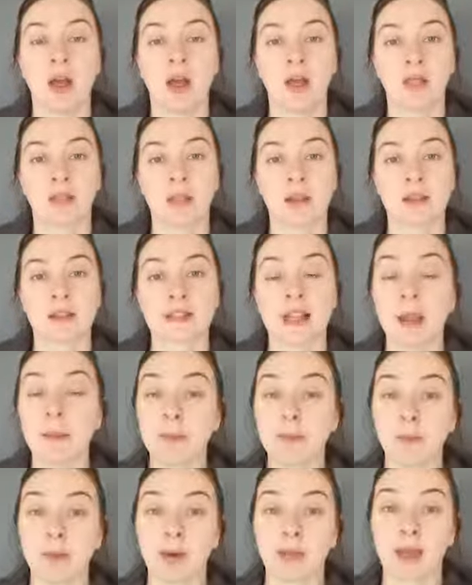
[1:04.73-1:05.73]
the type
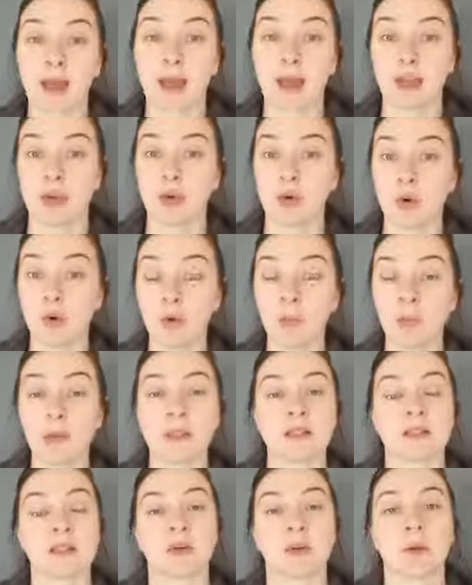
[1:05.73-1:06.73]
of work that I normally
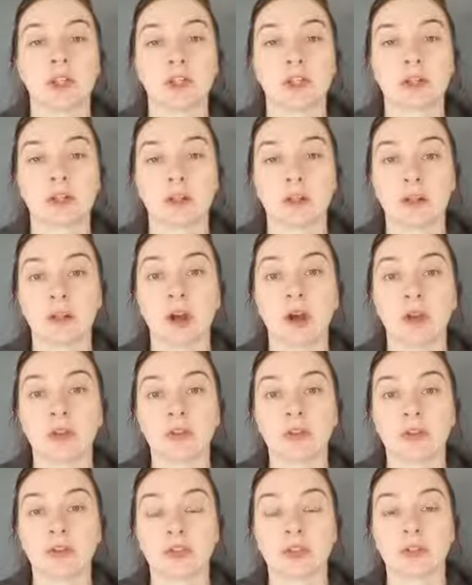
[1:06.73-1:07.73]
do, which is a lot
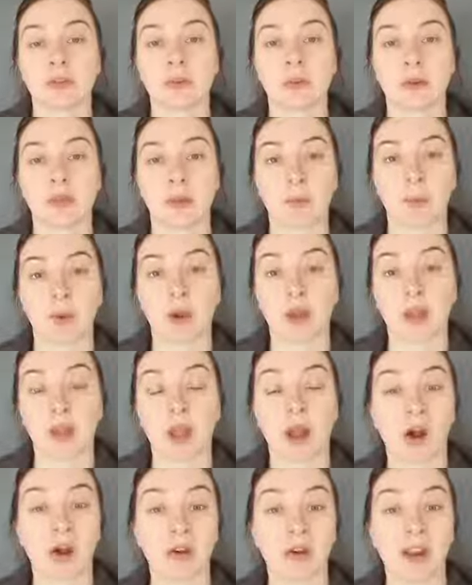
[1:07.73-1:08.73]
to do with working
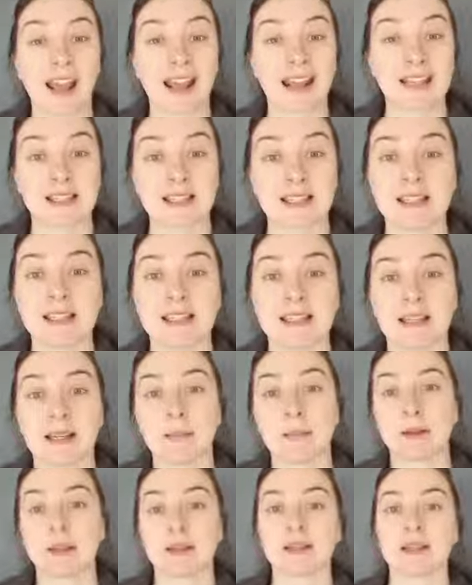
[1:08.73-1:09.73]
on existing
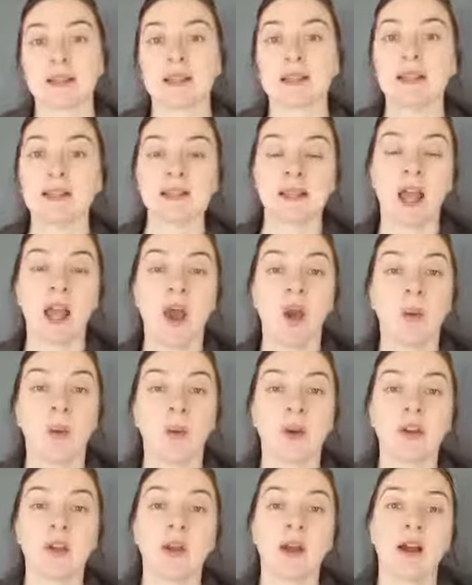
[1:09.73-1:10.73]
buildings.
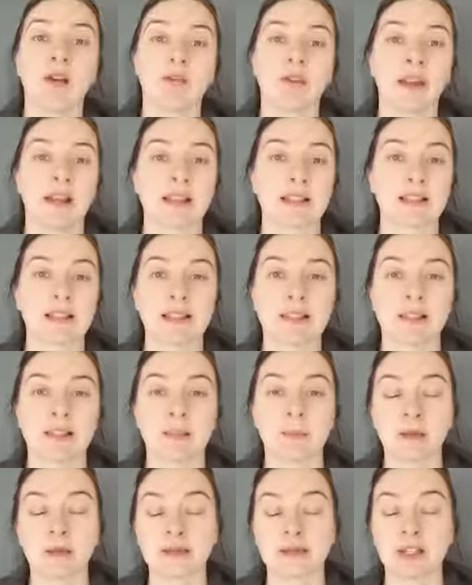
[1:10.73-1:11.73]
When you have an existing
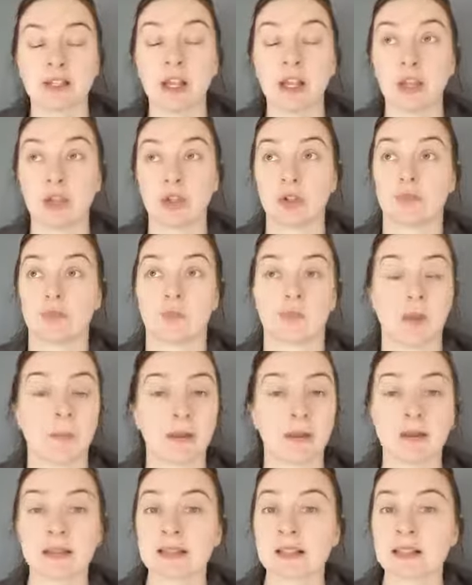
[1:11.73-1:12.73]
building, the
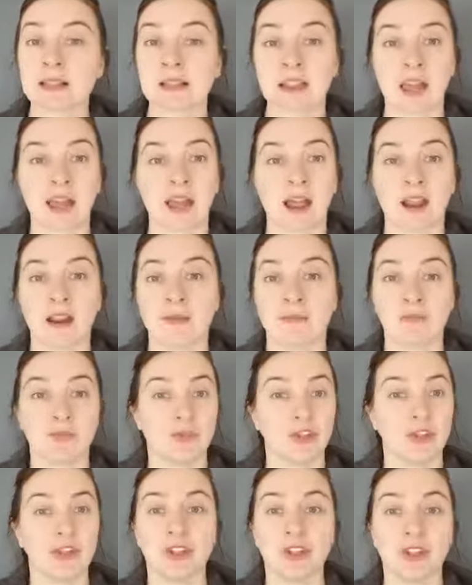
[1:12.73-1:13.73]
building's there.
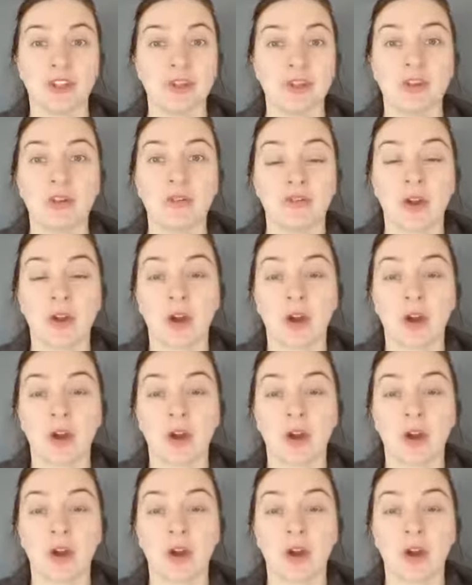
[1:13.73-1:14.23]
You've